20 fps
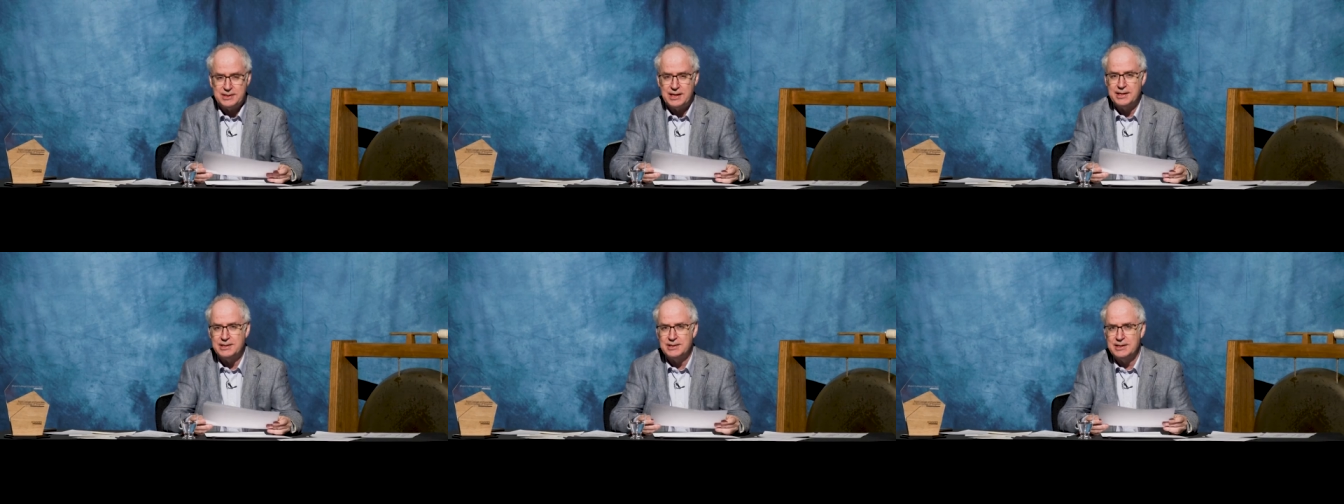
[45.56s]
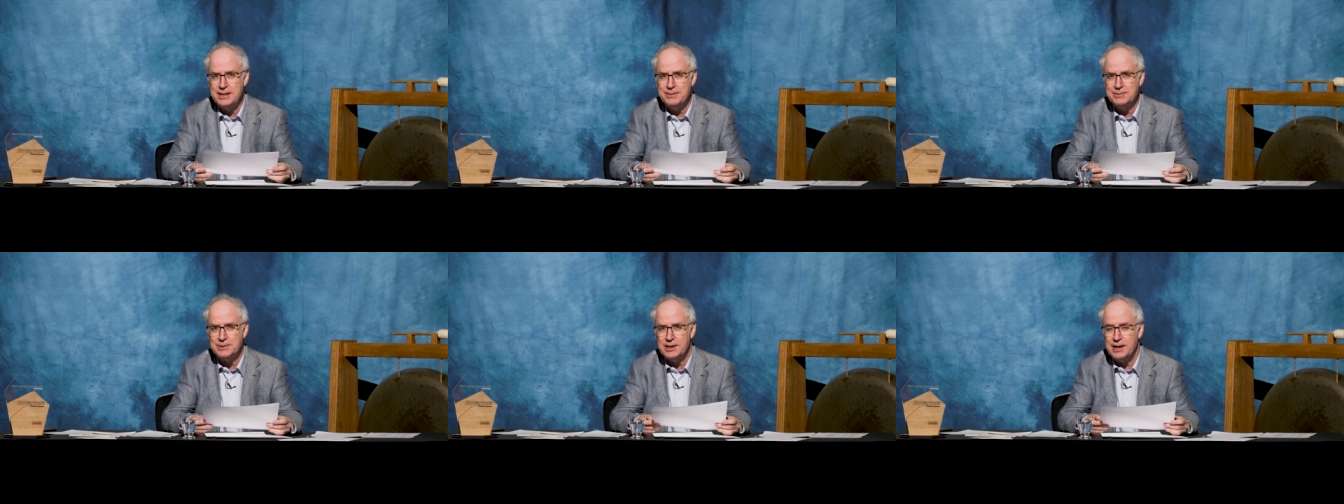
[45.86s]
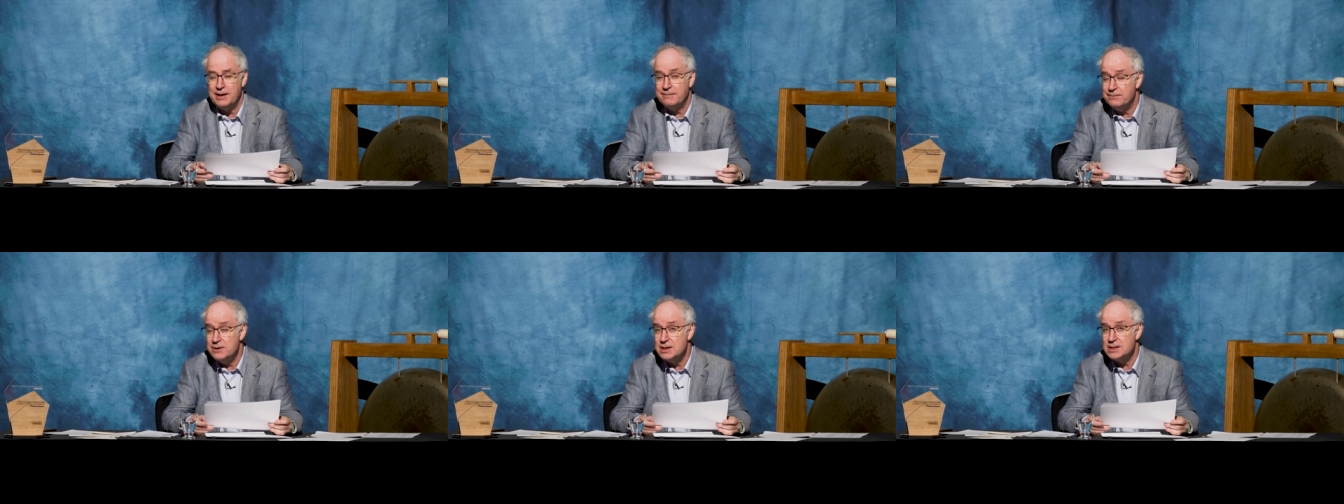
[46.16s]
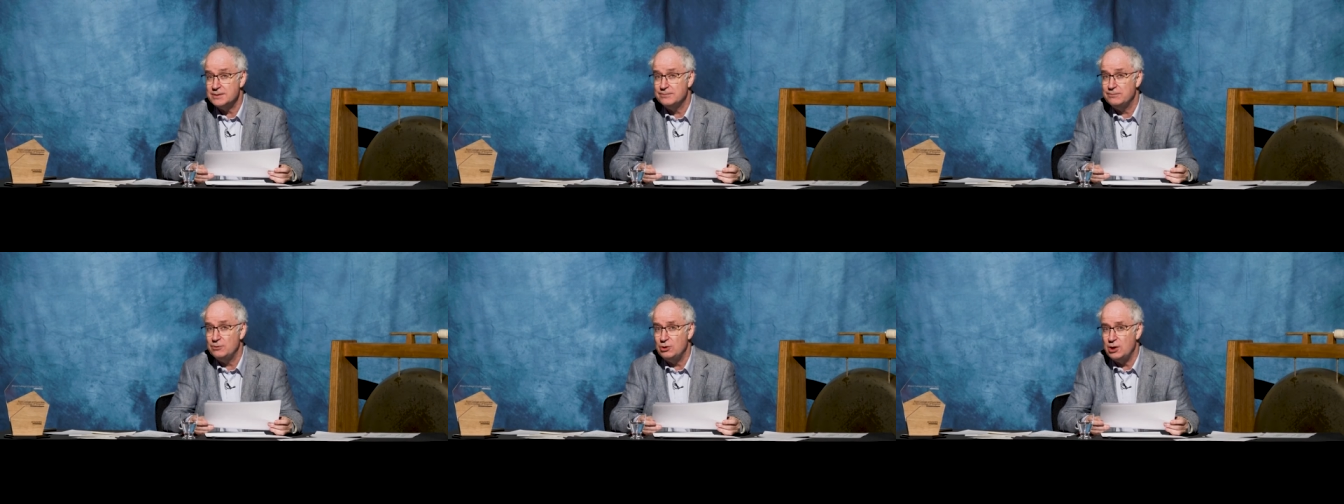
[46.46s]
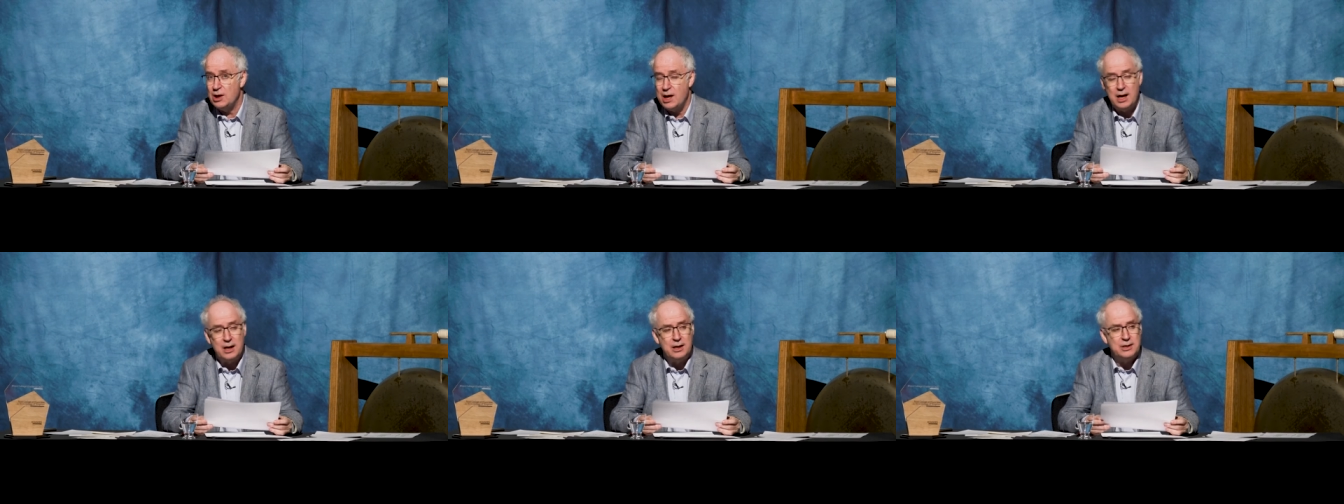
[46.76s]
their teams, can I first of
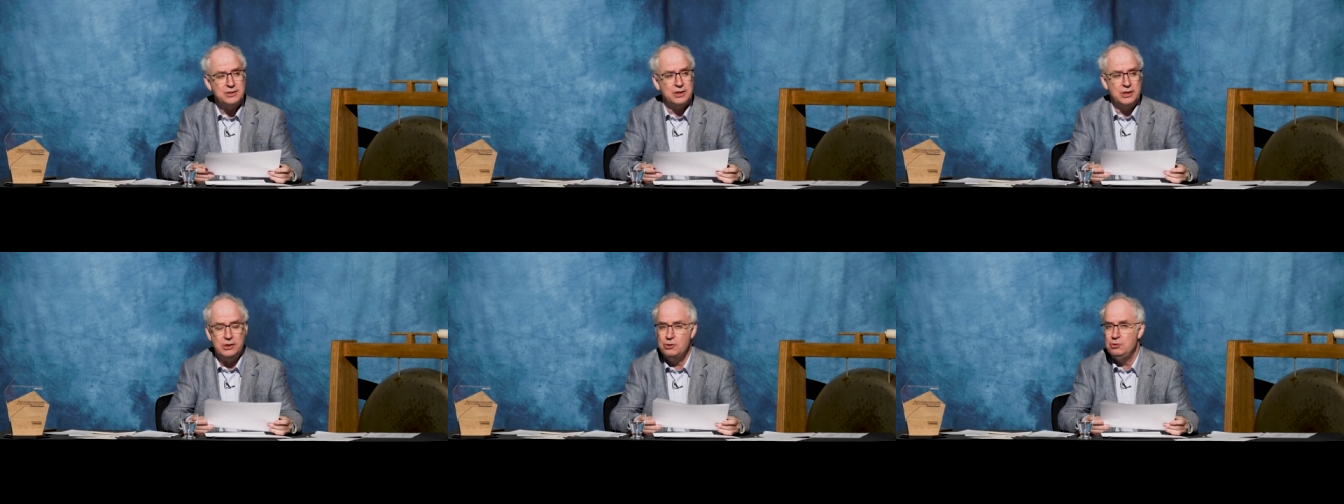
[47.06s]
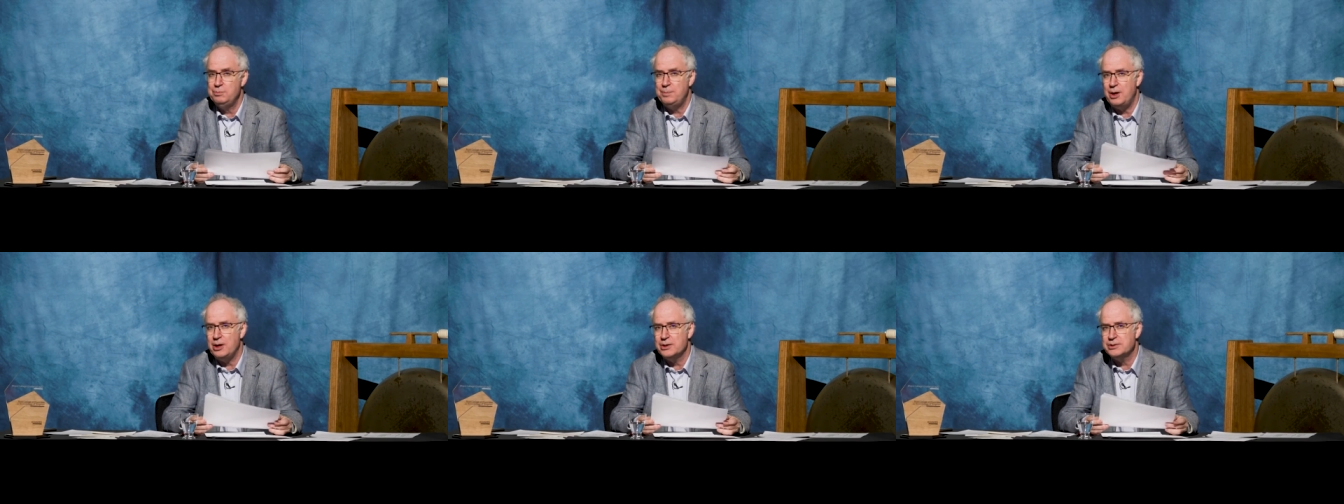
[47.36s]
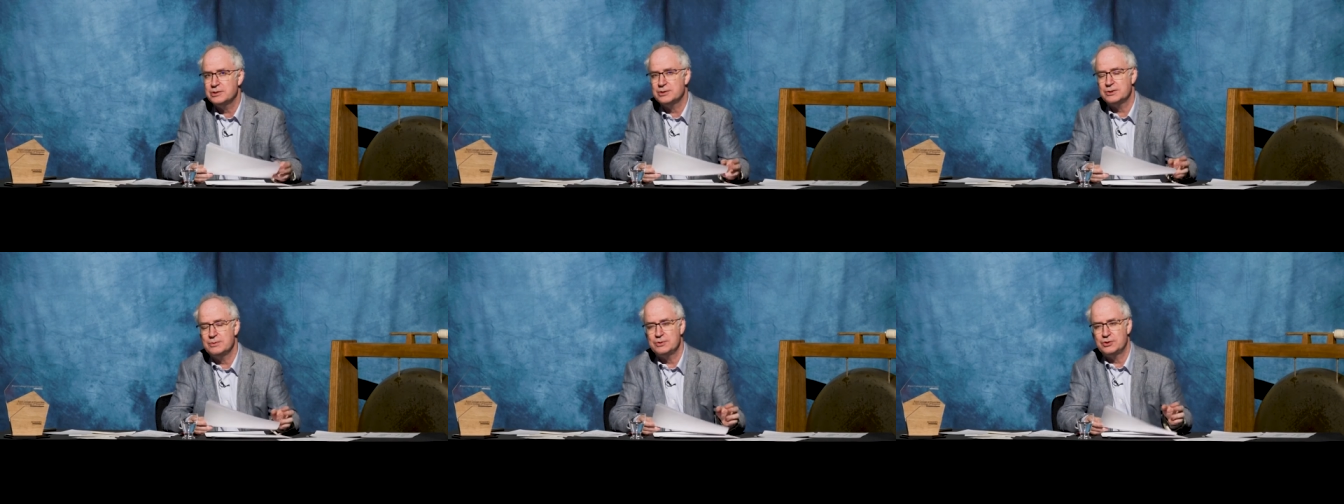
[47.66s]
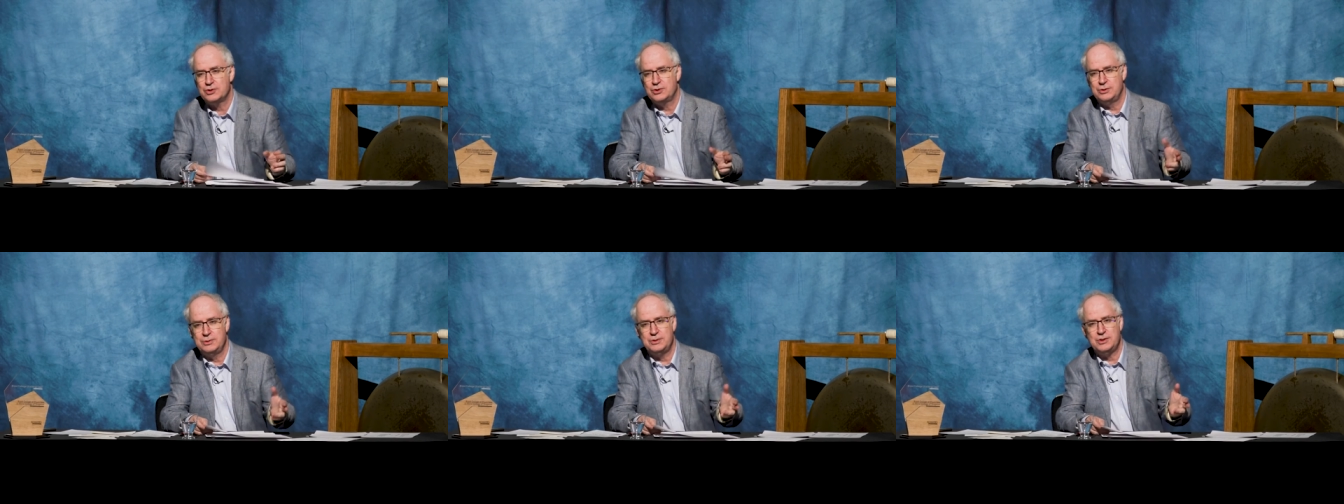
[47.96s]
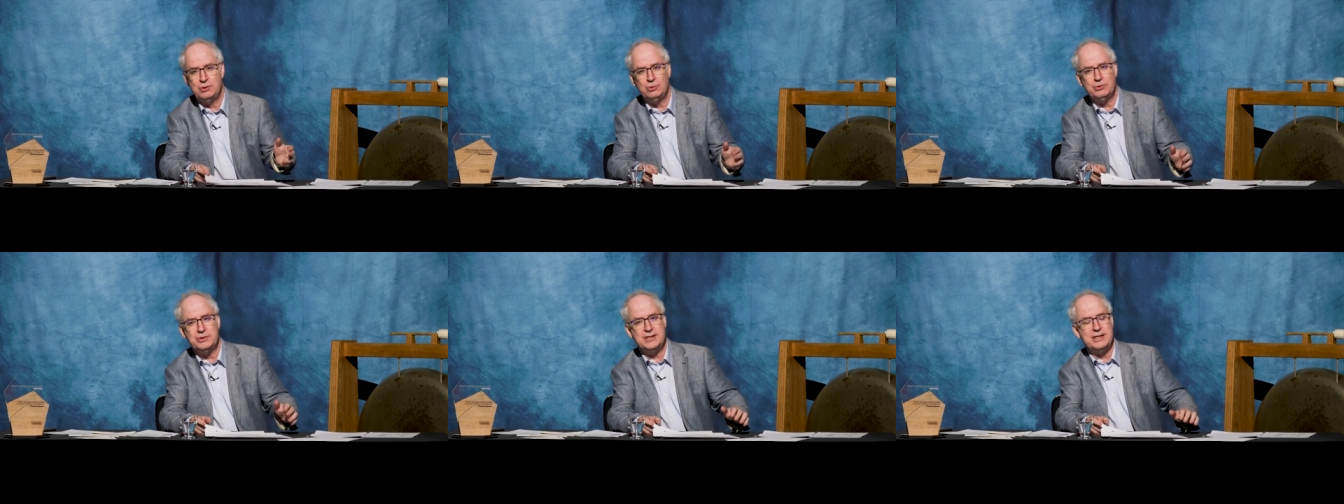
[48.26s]
all ask you, Bod, to
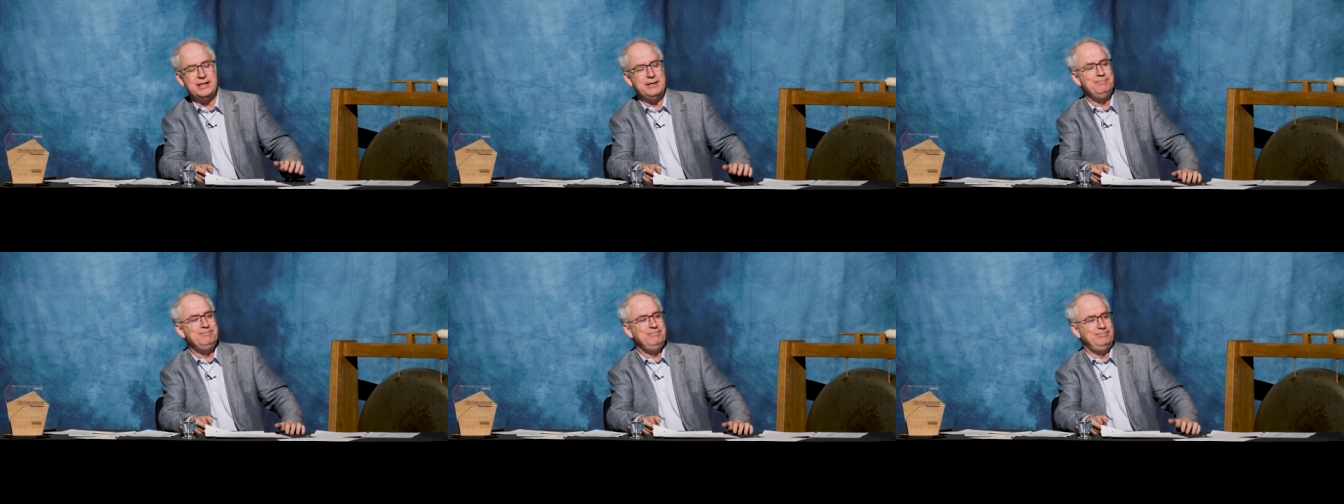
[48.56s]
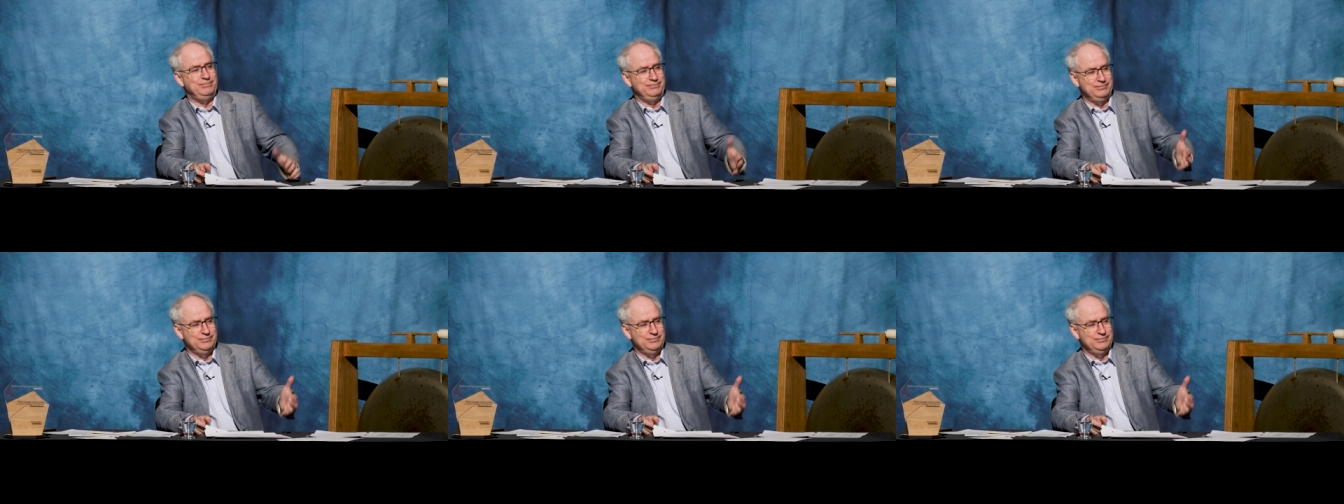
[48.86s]
introduce your team?